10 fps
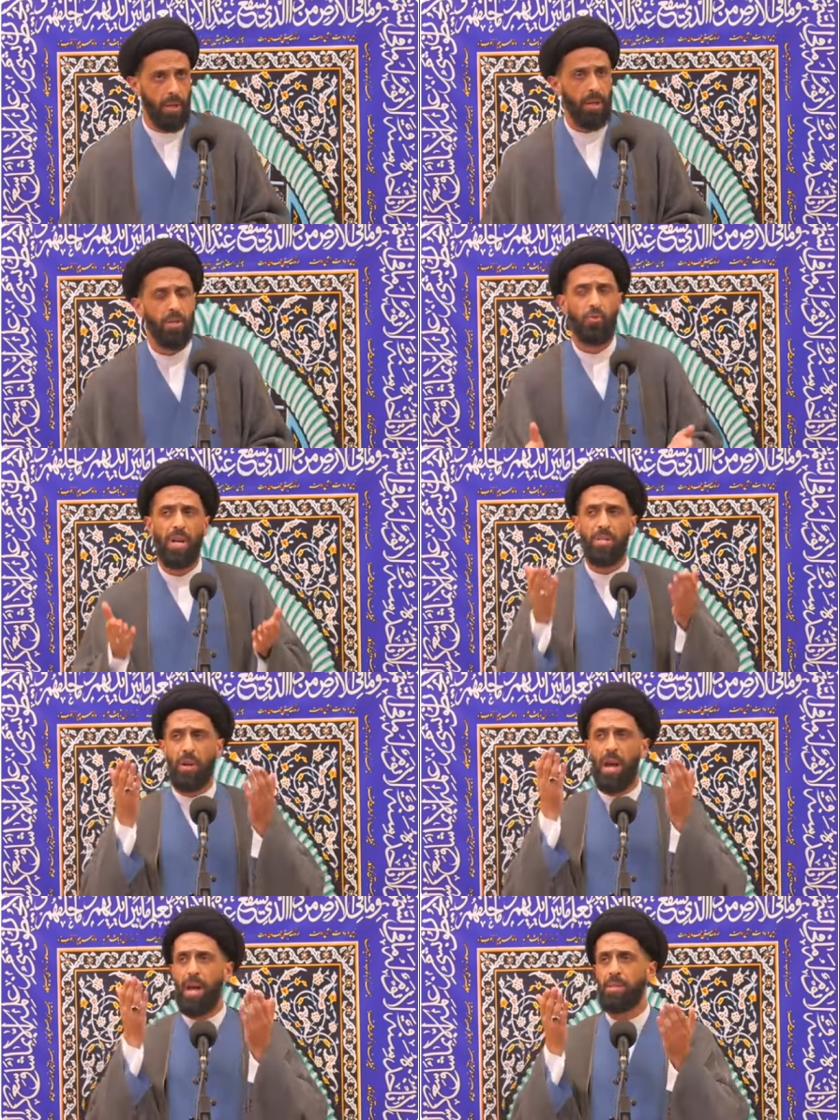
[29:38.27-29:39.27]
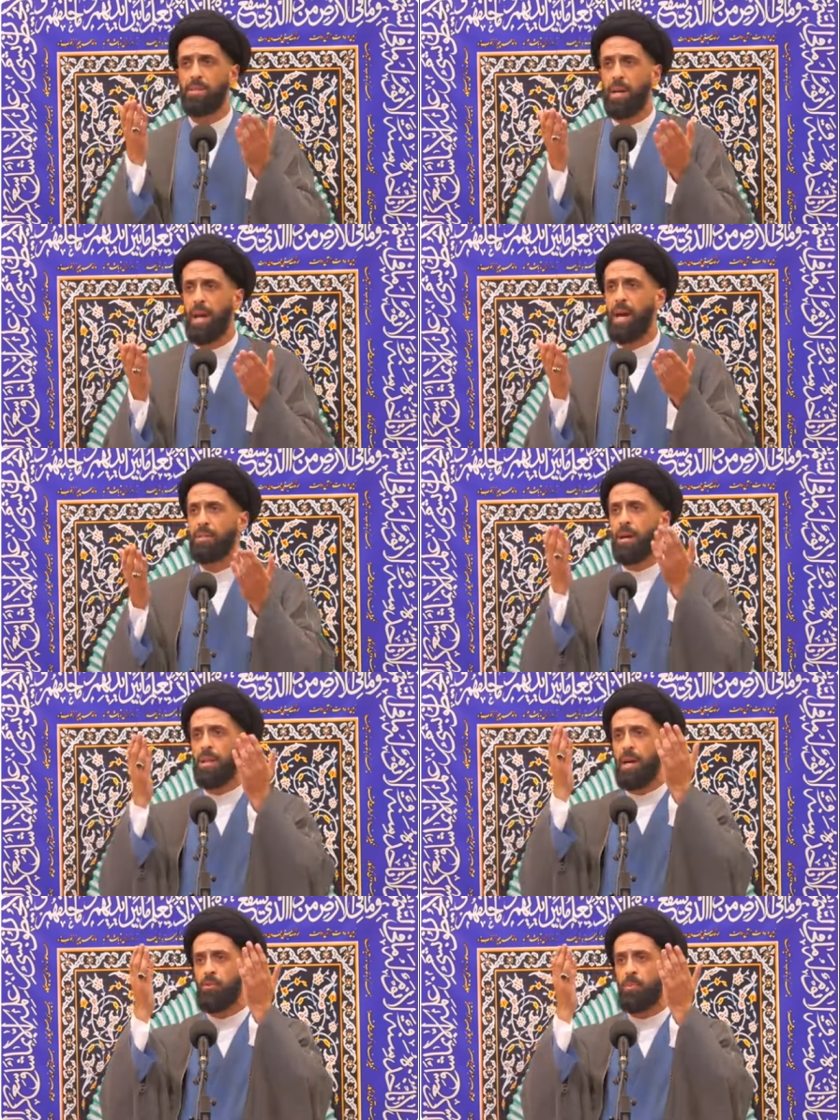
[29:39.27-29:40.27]
Let us raise our hands and ask
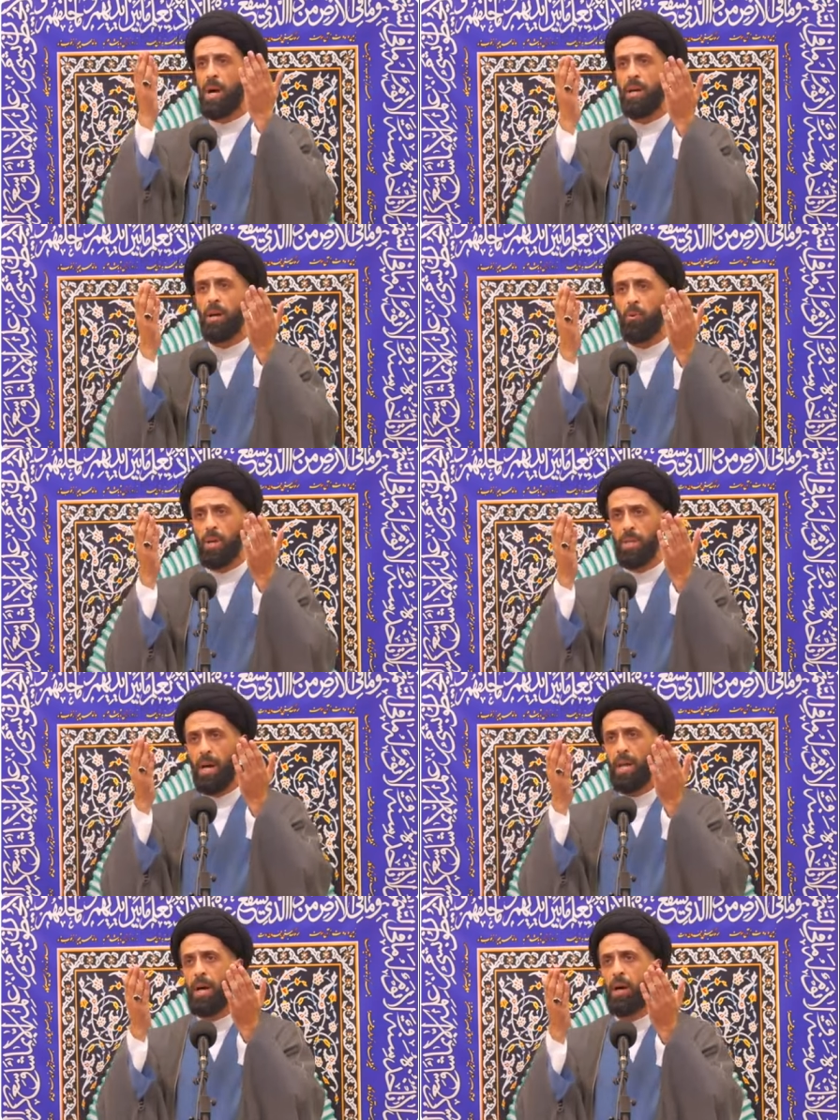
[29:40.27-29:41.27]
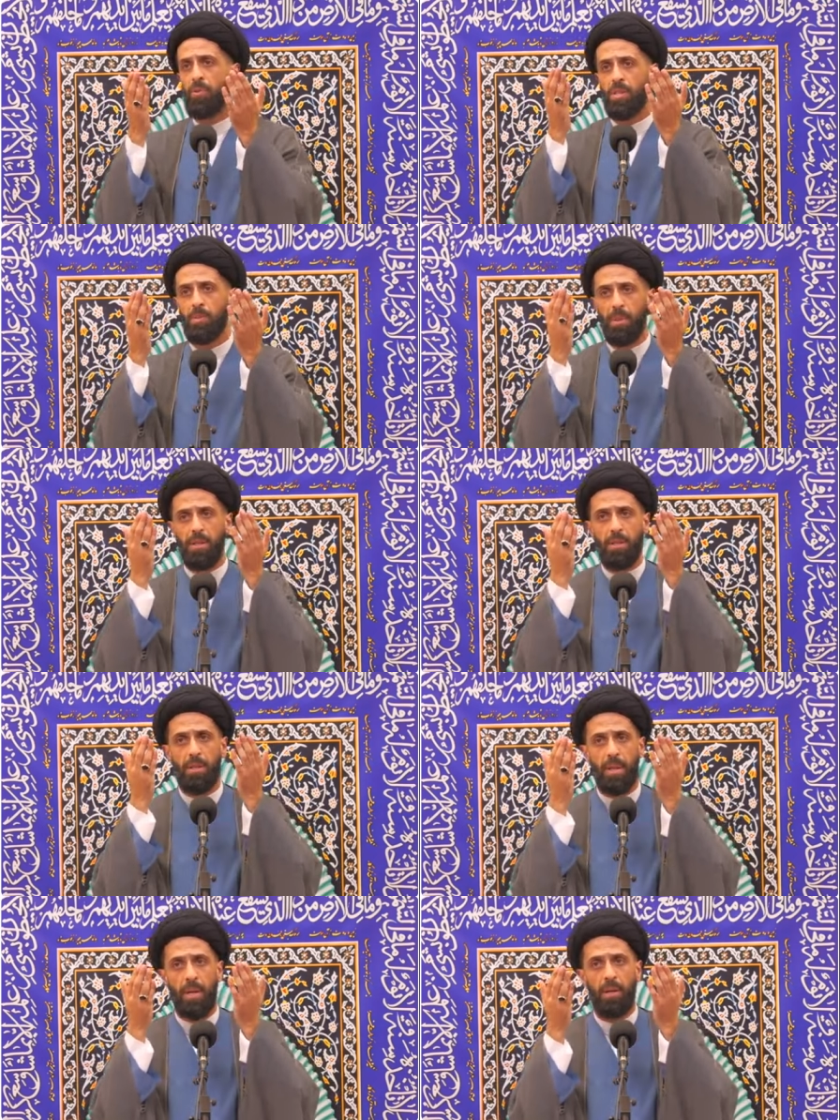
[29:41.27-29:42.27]
Allah subhanahu wa ta'ala on this
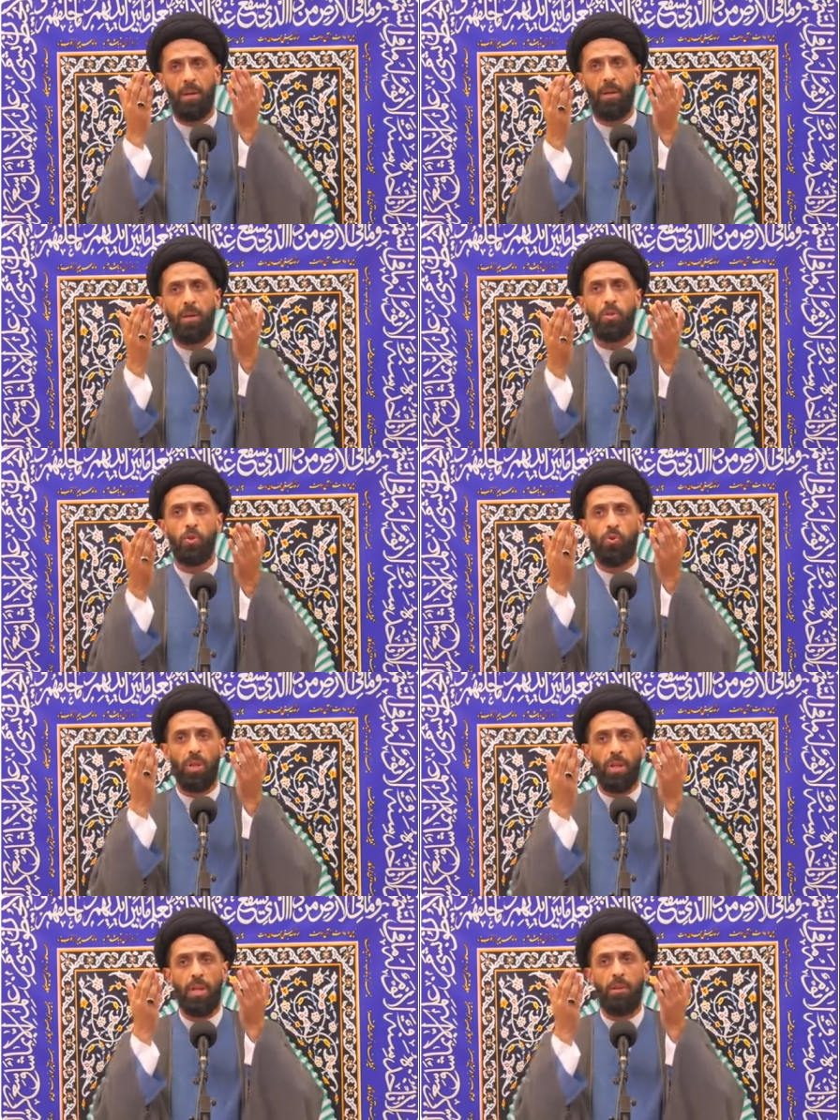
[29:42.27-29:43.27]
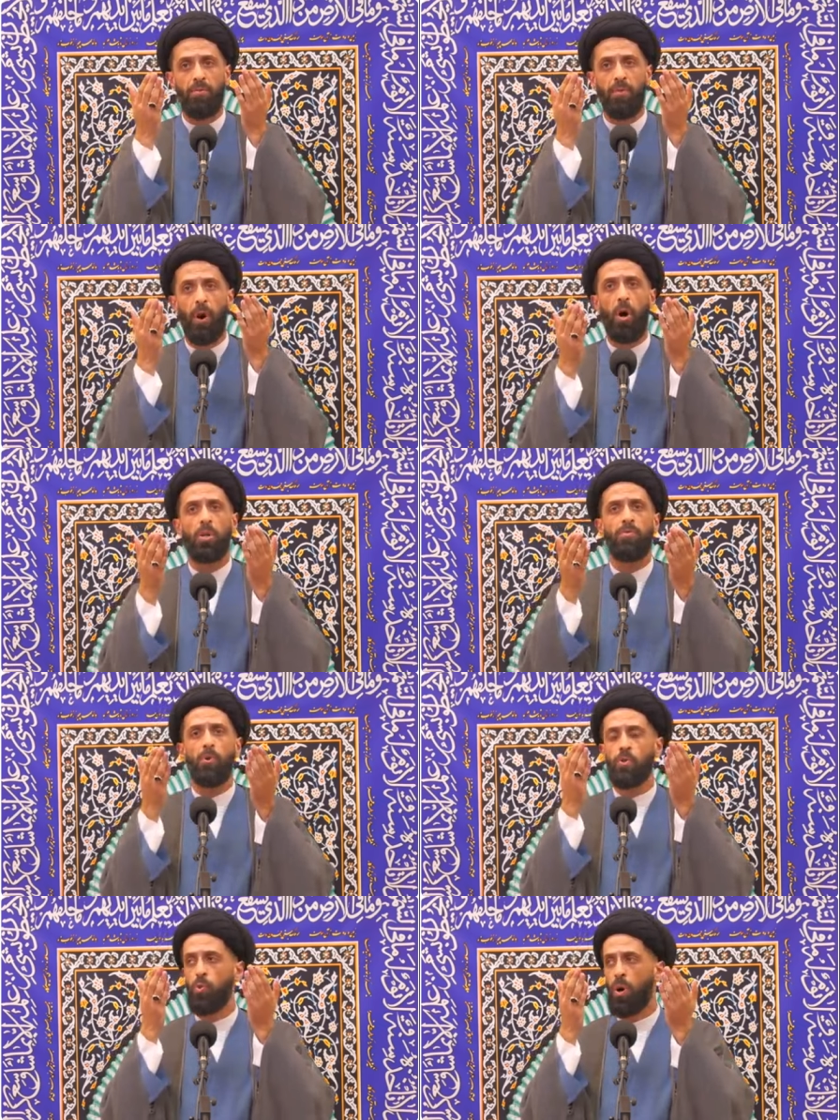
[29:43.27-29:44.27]
blessed day to relieve all of
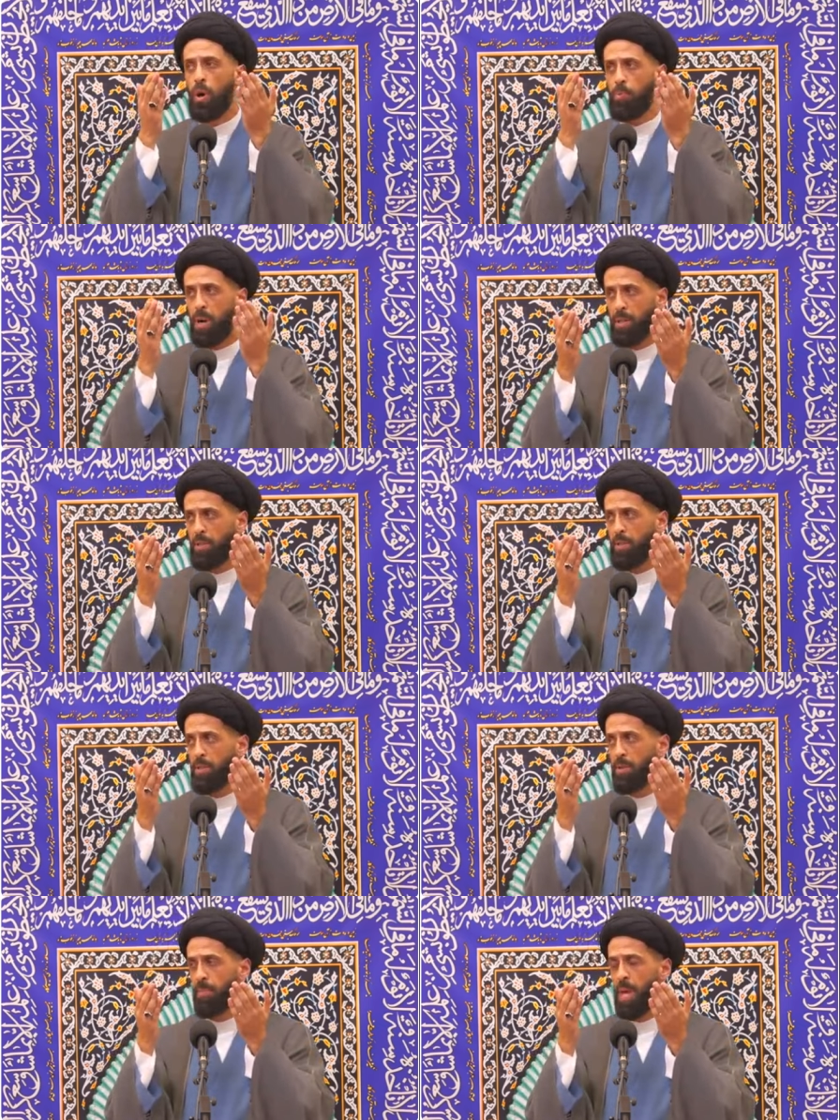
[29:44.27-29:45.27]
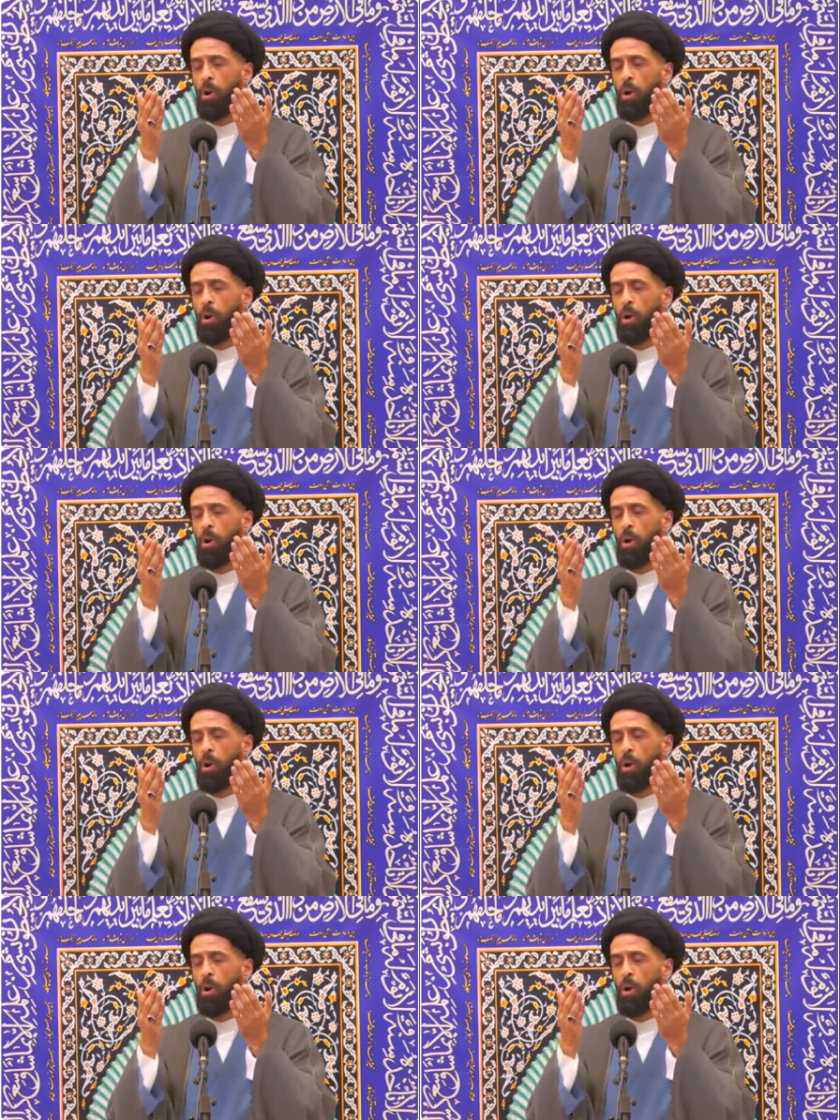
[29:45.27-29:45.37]
those who are oppressed.